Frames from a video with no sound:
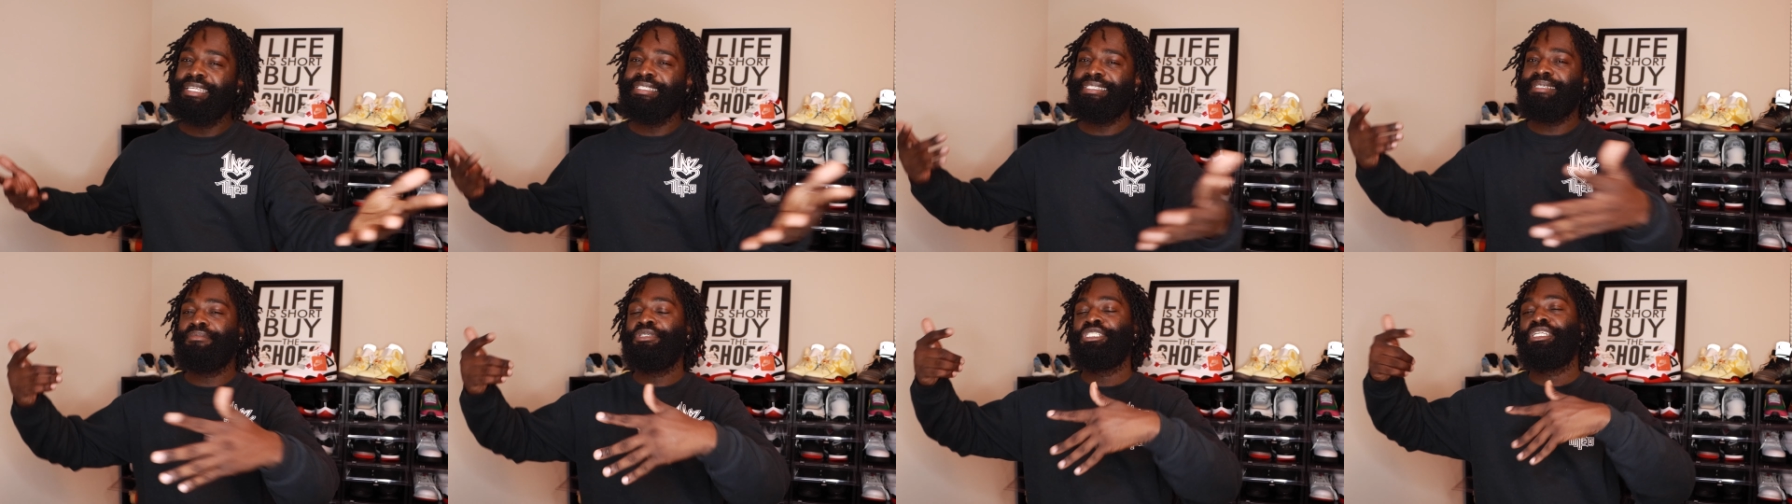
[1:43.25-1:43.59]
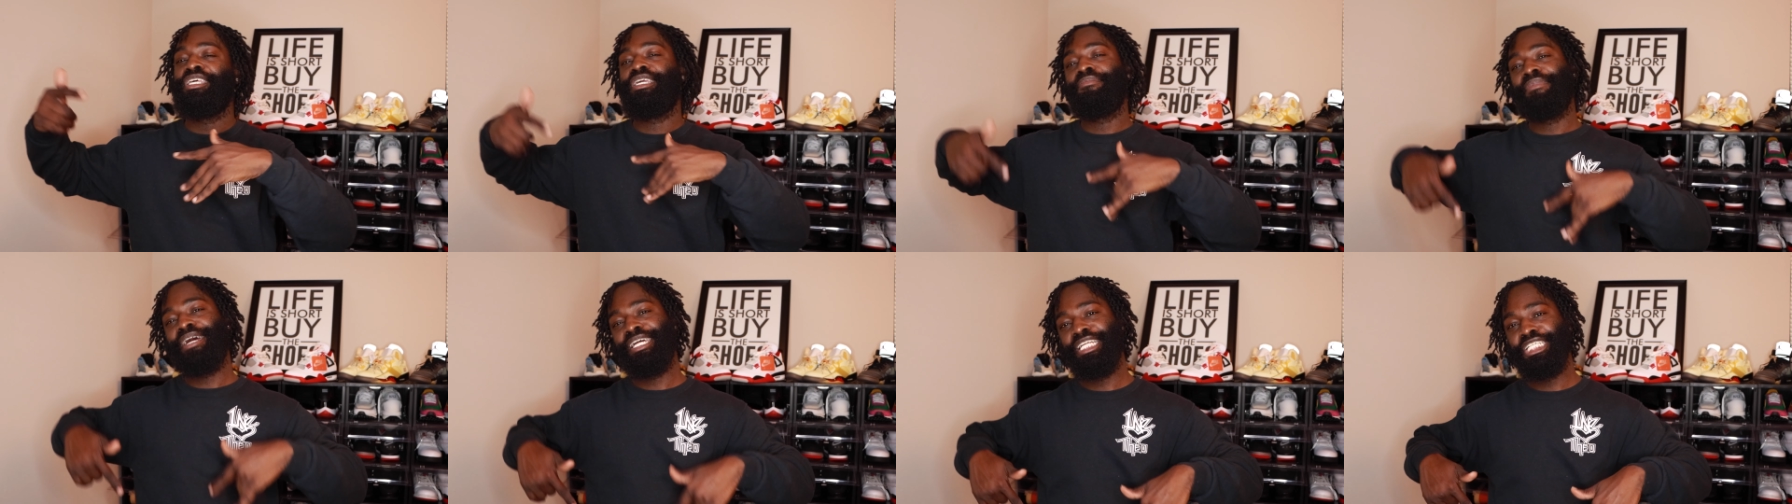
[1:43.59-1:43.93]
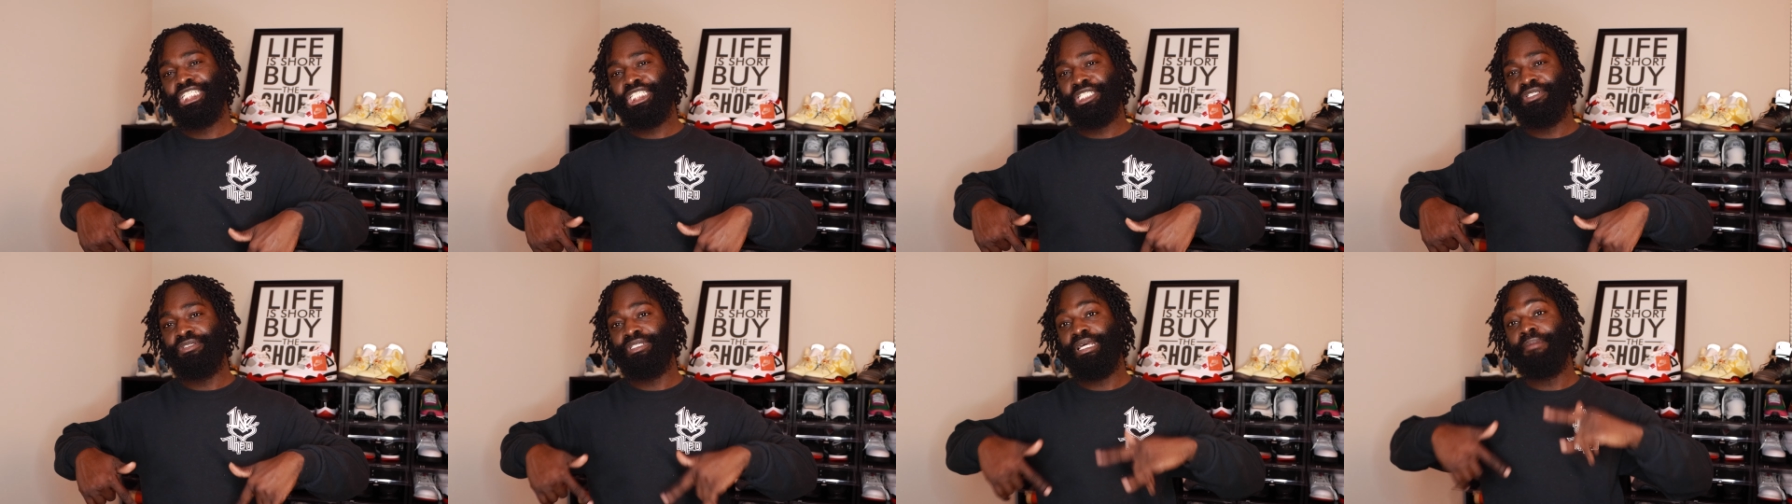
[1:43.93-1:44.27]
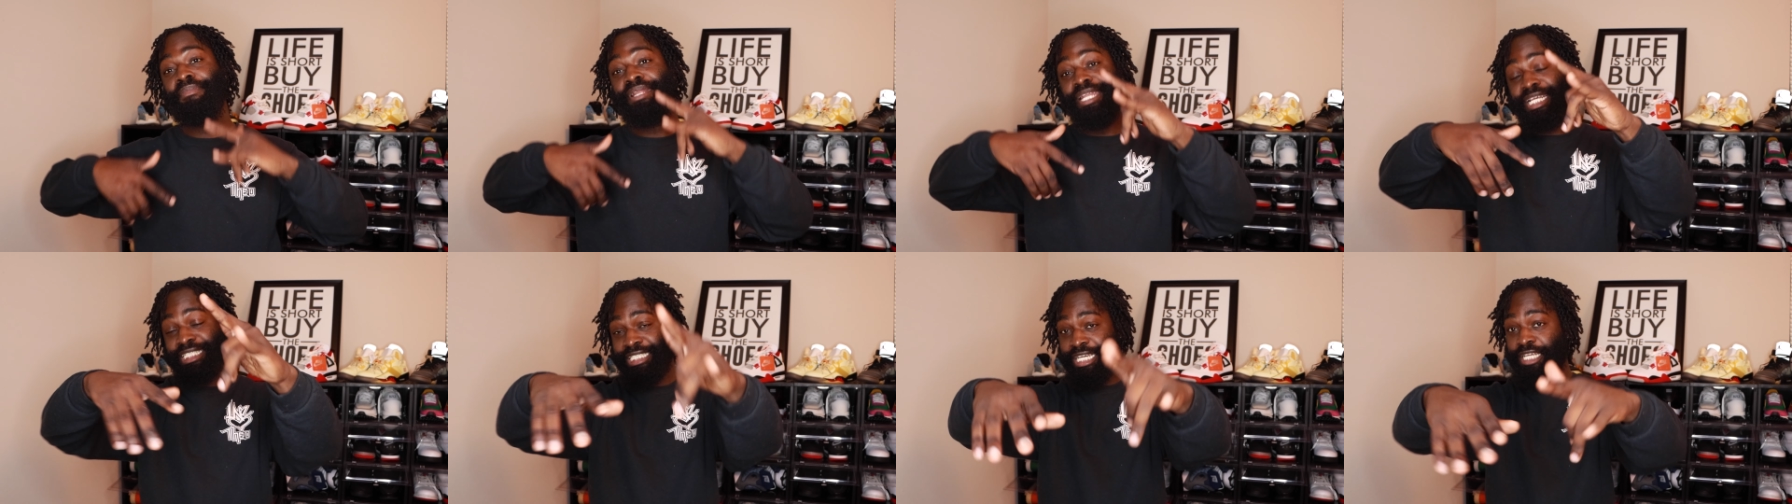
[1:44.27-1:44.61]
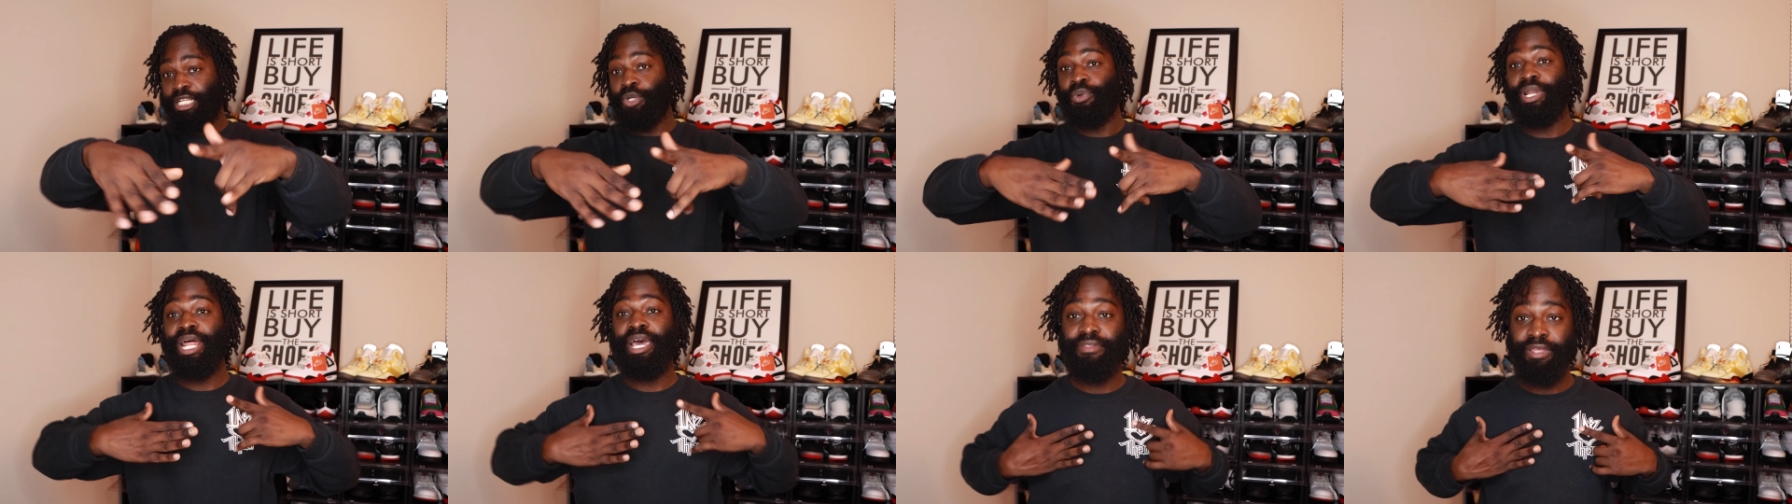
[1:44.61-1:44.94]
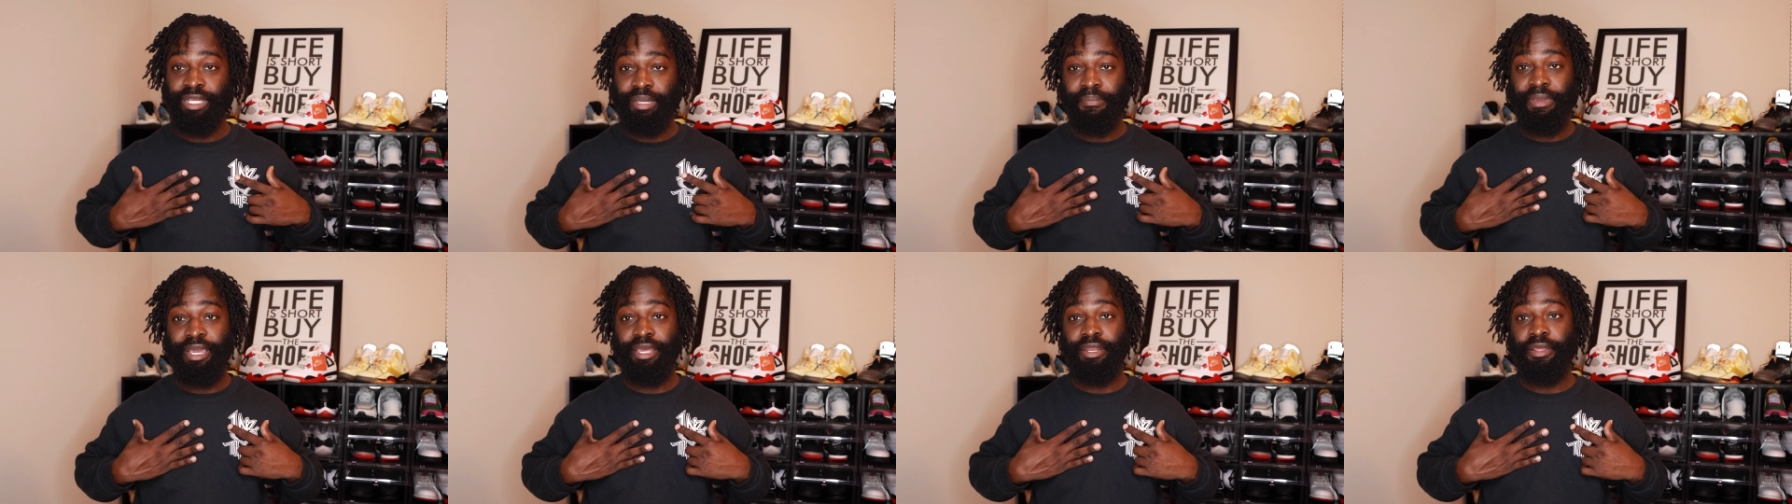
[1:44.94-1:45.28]
tell what you think about these shoes. I'm gonna let y'all know what I
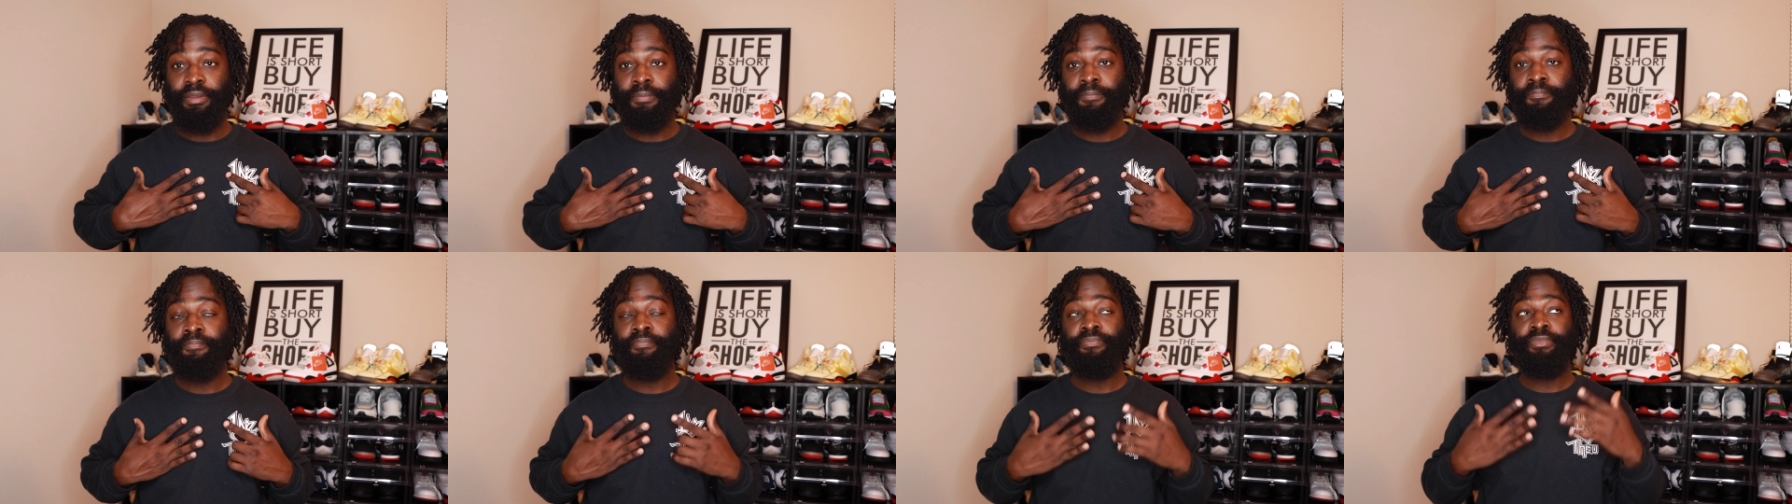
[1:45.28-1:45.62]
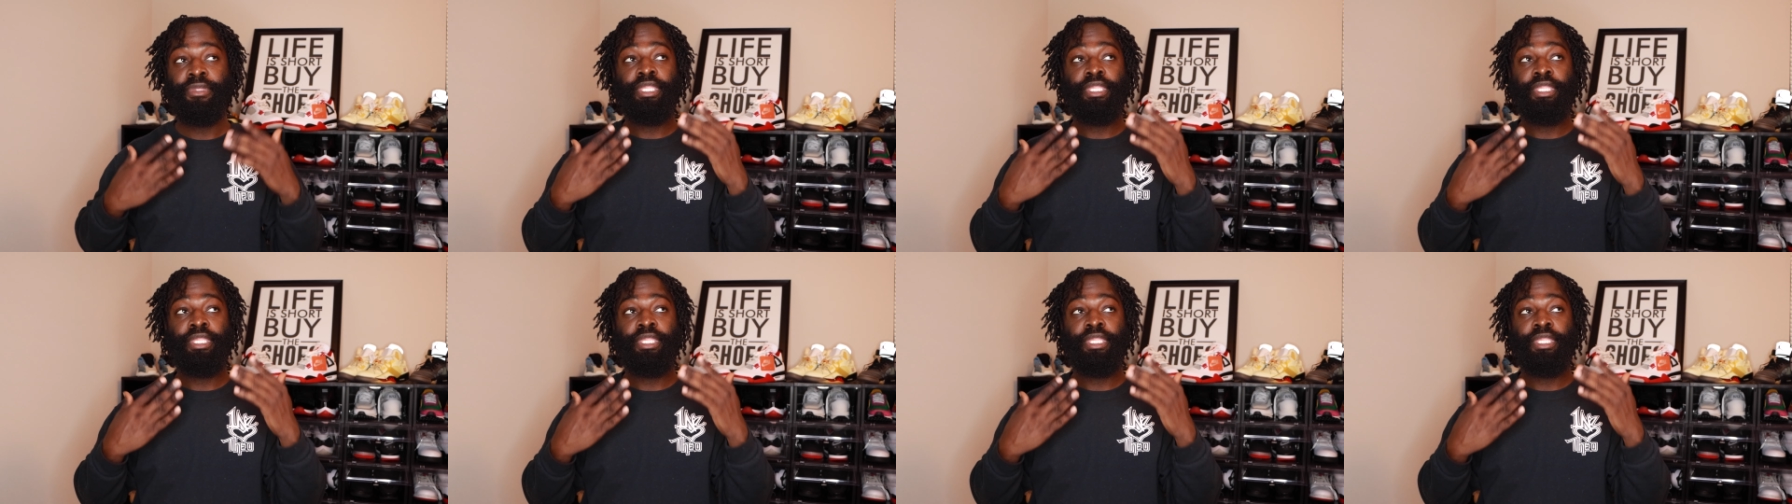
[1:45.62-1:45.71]
think about them.